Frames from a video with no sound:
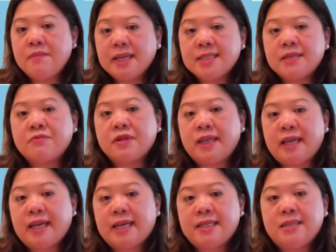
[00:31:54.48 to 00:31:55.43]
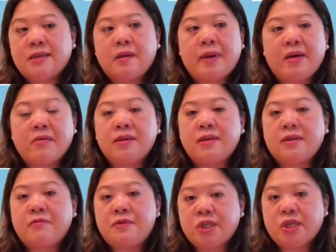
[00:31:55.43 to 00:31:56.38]
Because it really is about
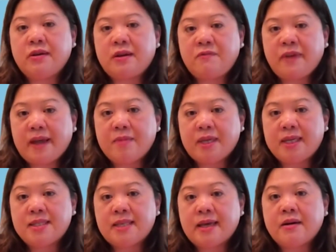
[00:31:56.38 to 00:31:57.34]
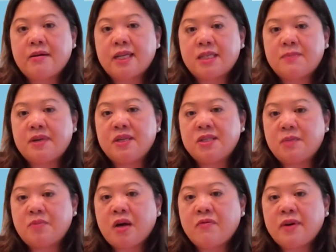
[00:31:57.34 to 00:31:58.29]
the children and families that are
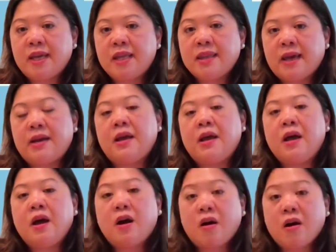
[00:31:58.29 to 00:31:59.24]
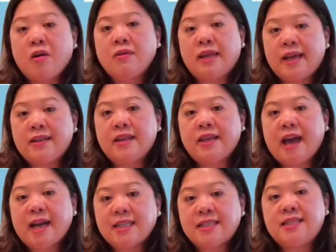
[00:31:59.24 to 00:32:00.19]
experiencing poverty that are likely
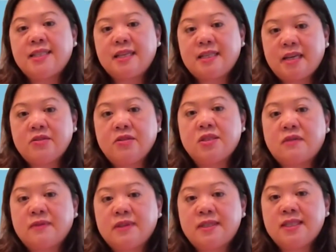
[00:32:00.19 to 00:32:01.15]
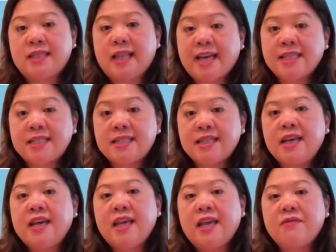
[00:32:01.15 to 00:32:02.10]
accessing dental services less,
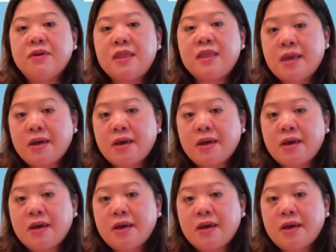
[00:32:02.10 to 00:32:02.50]
even